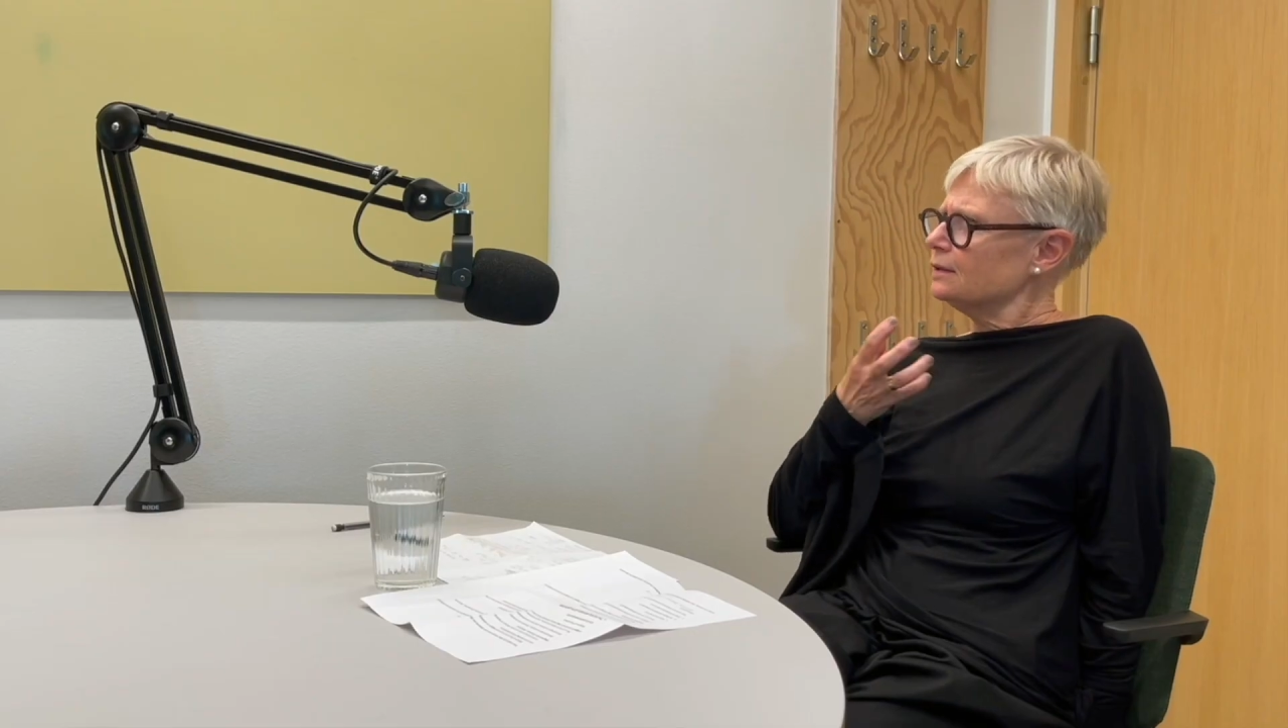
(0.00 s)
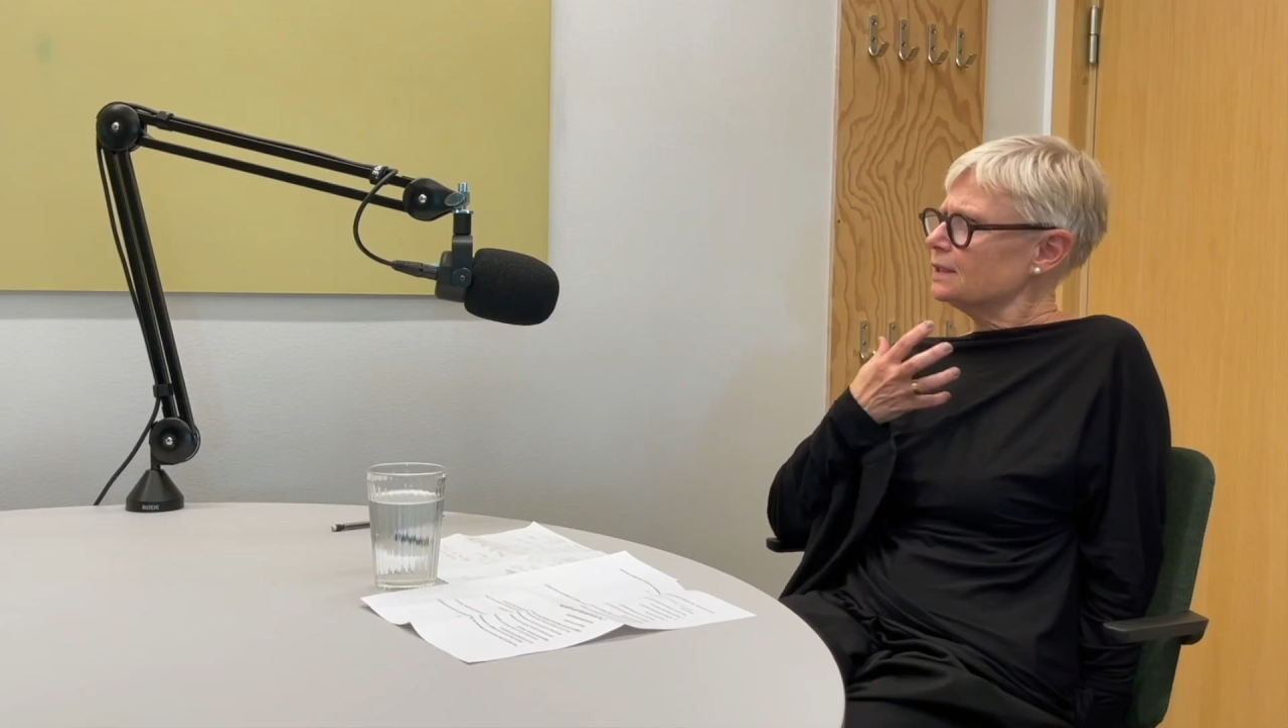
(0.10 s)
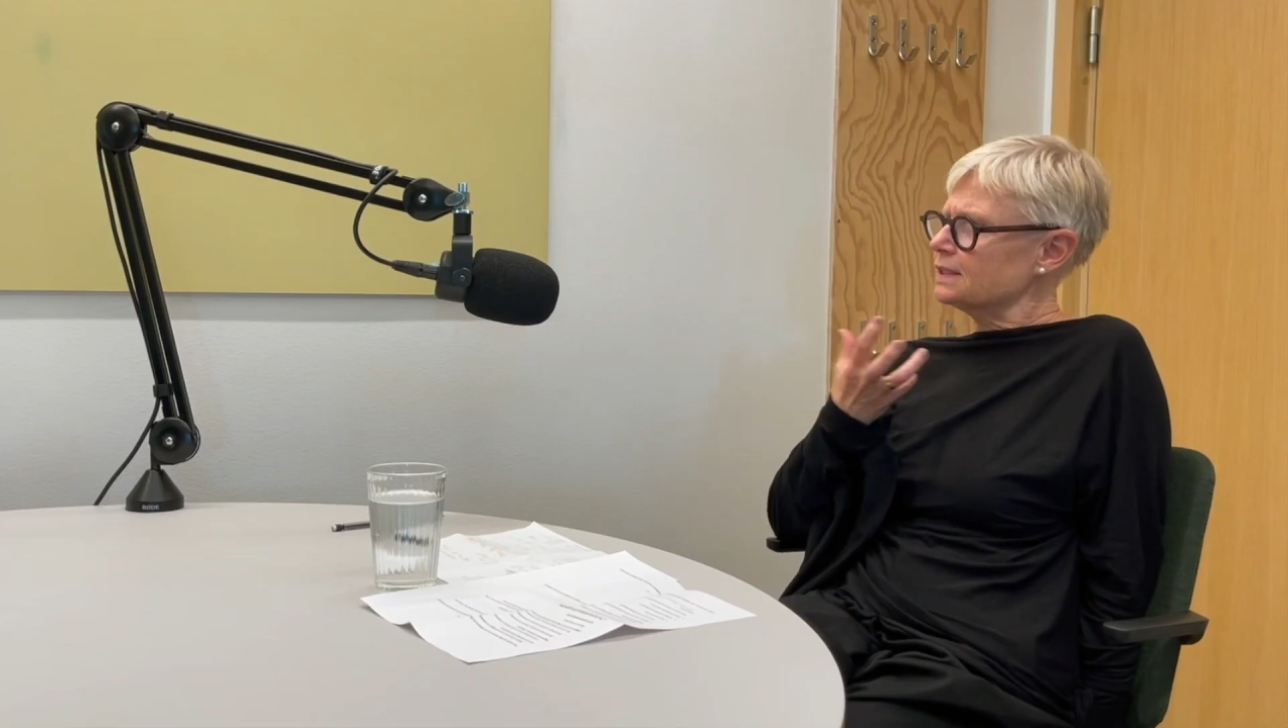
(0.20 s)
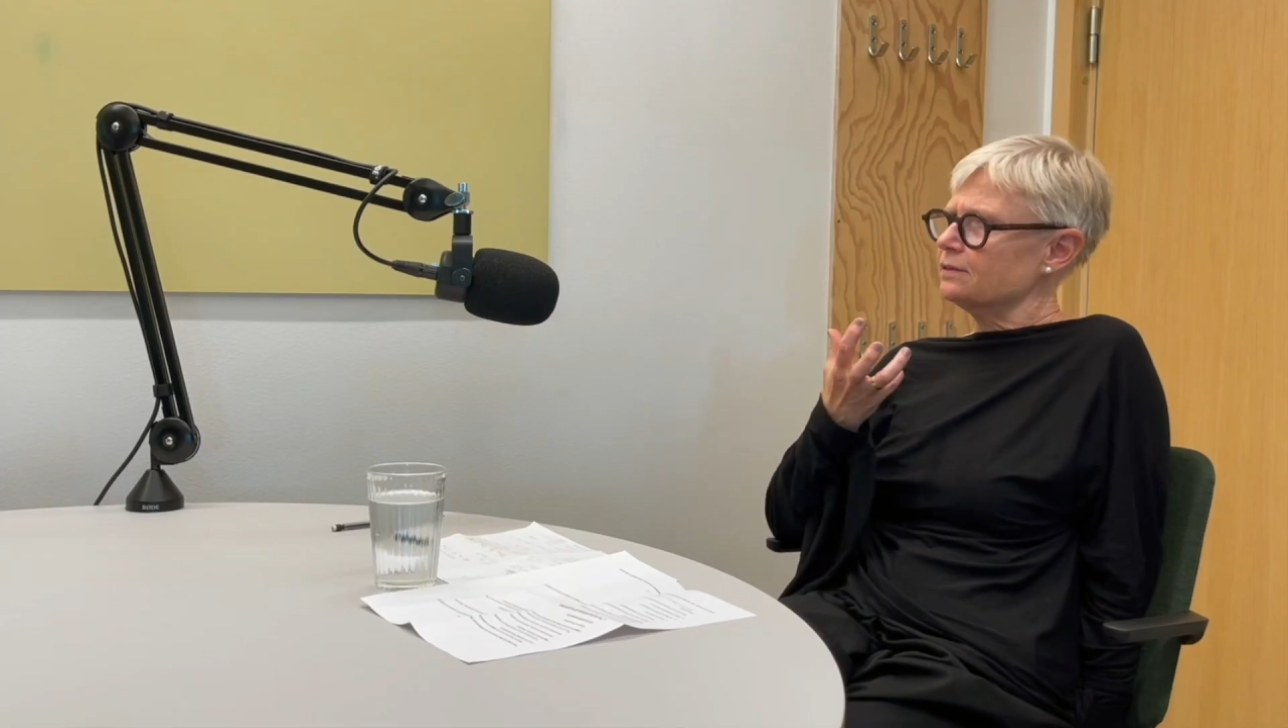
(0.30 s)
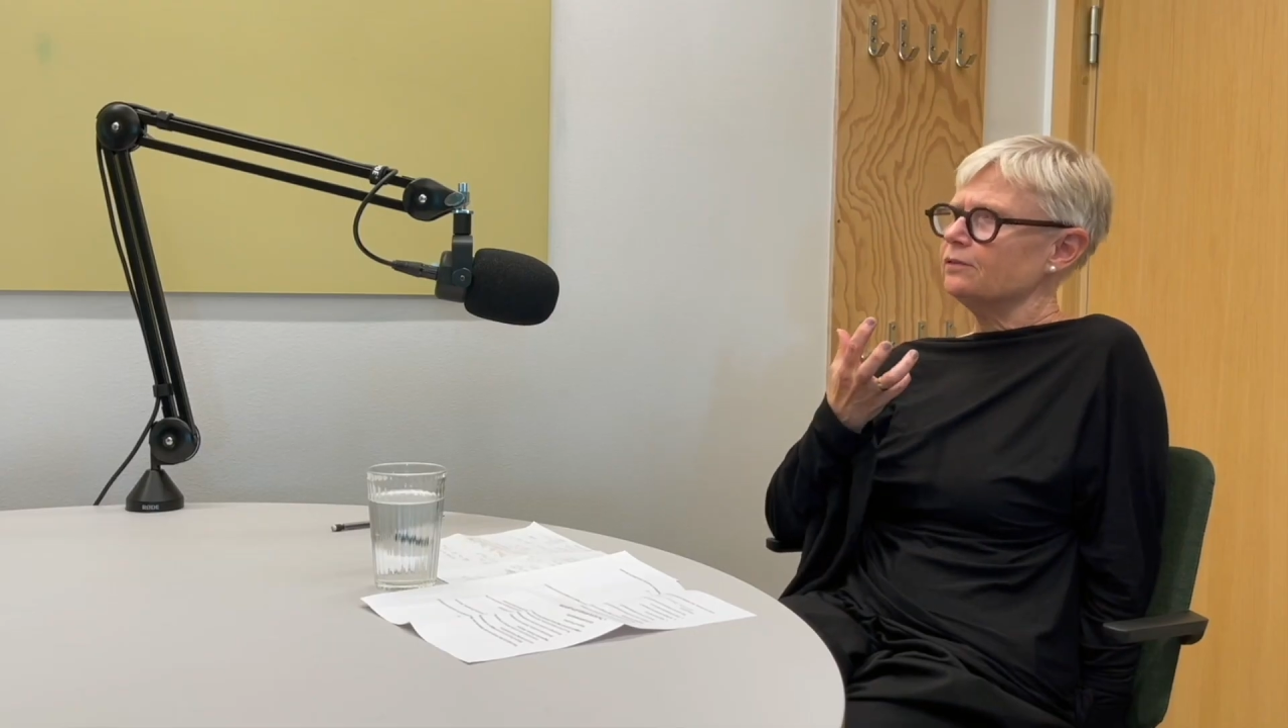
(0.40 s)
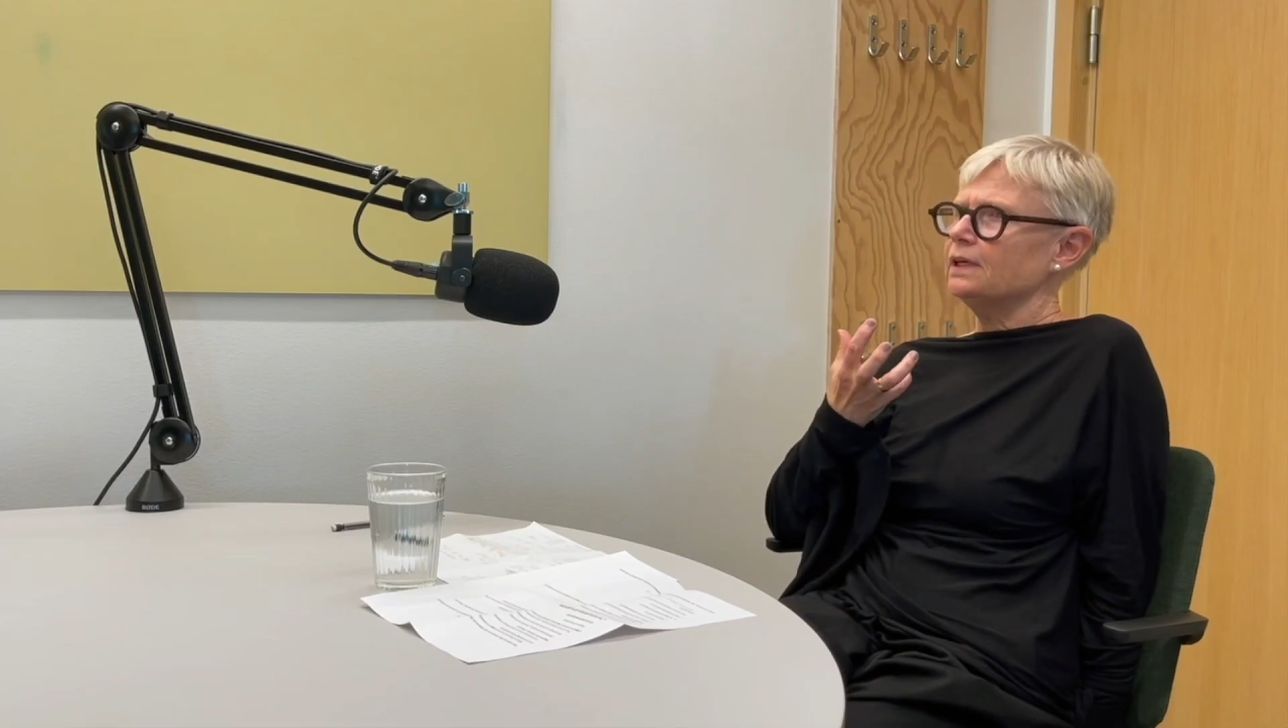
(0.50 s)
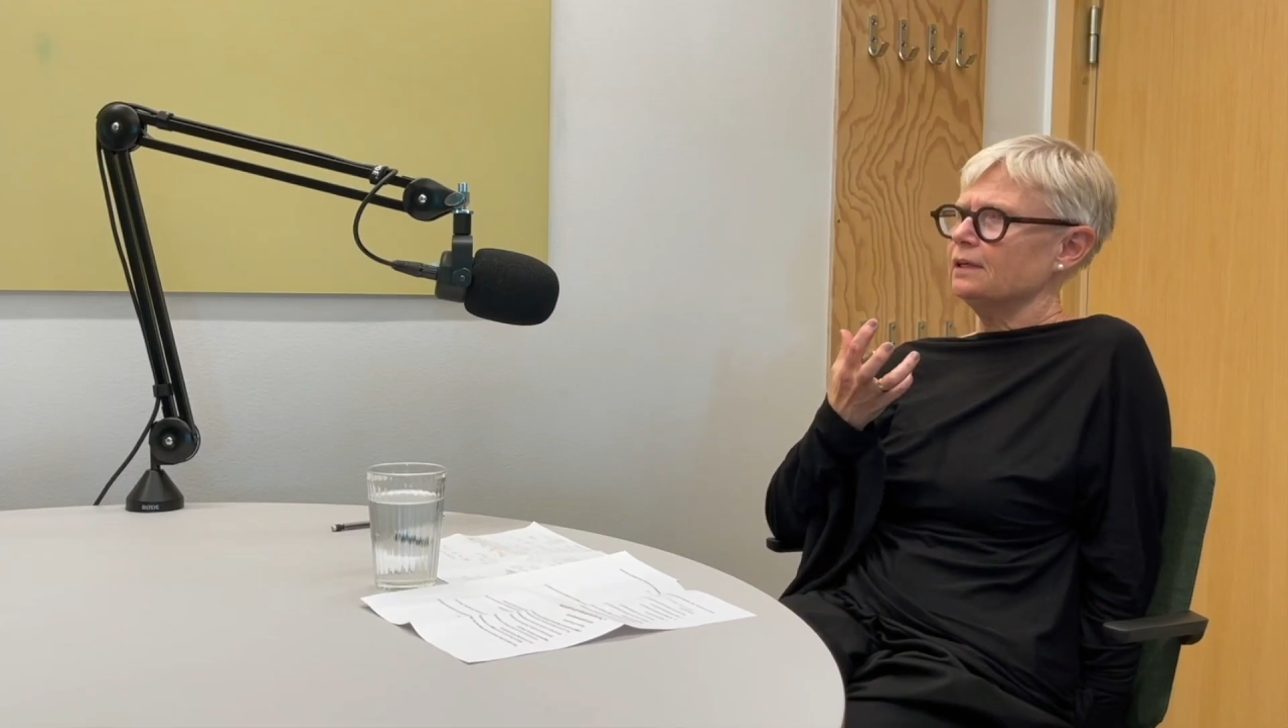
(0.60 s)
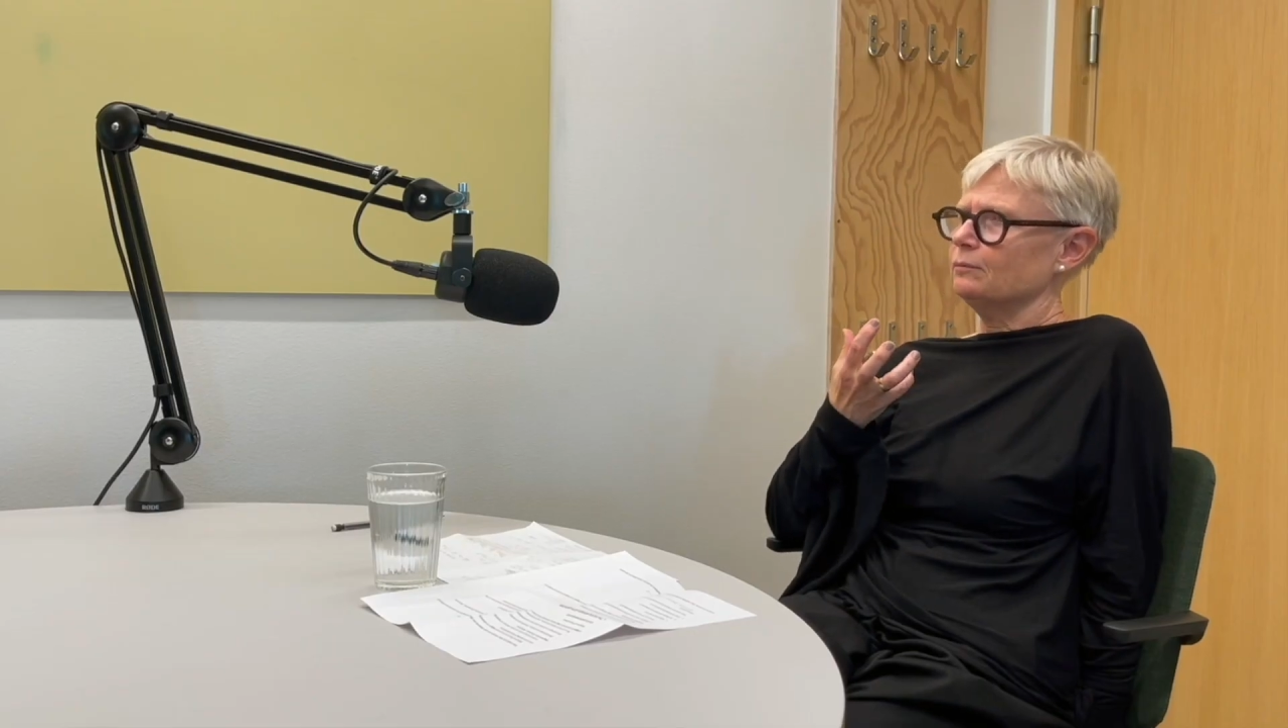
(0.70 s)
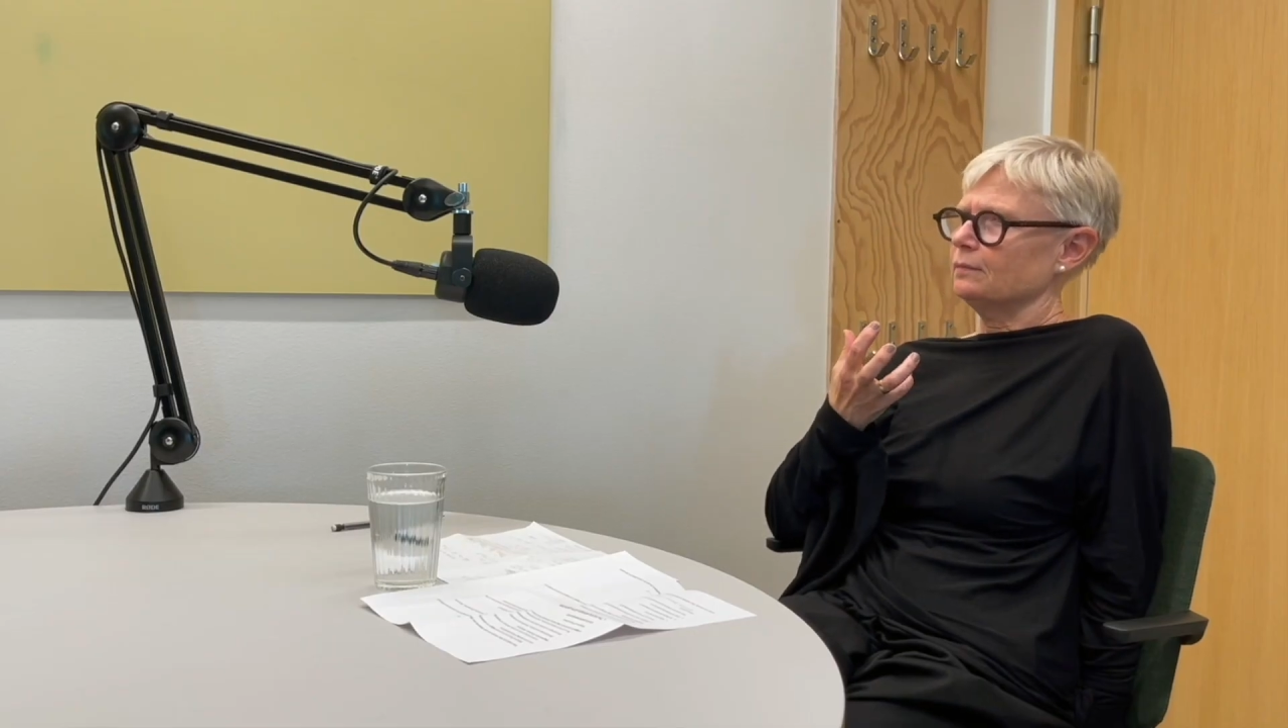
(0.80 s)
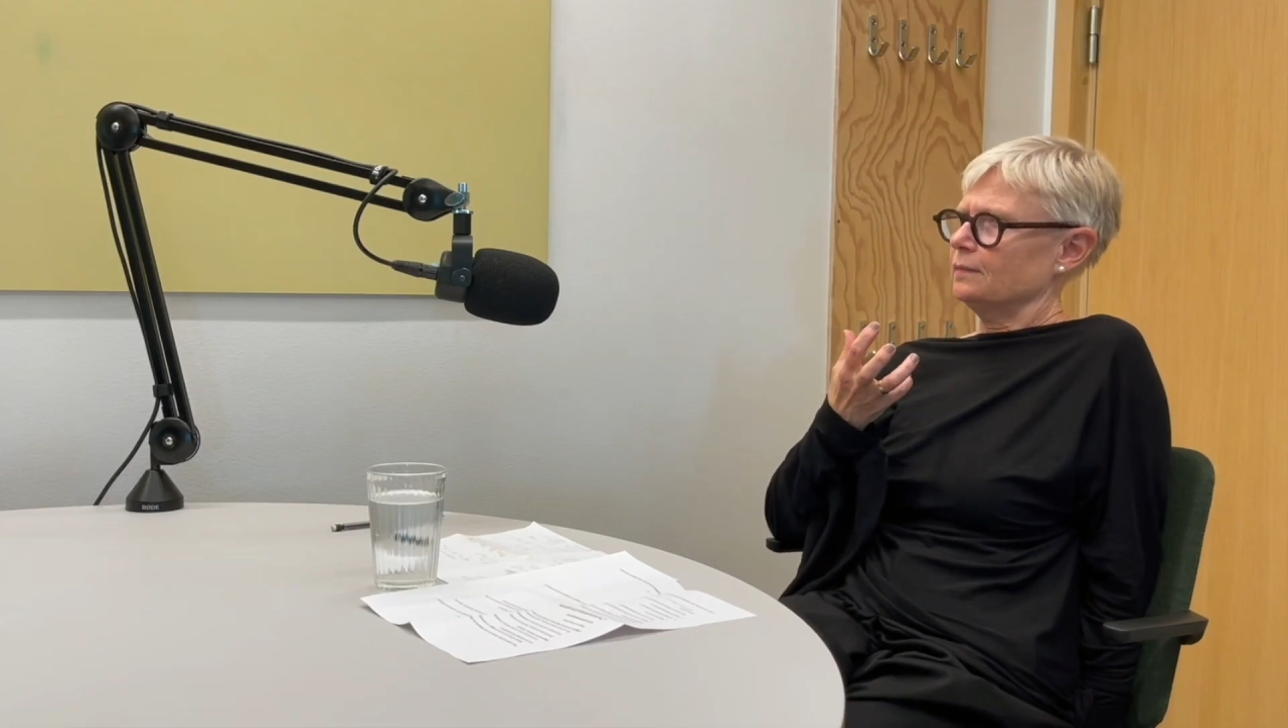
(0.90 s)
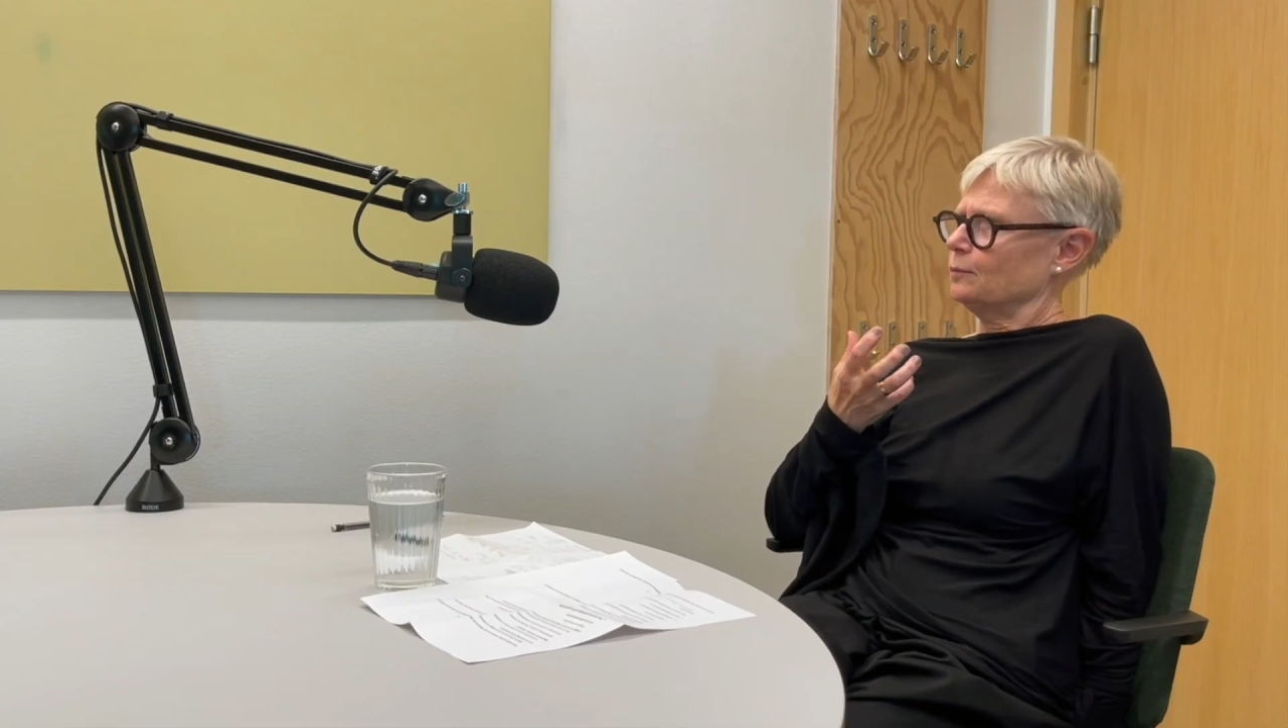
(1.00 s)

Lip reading: extreme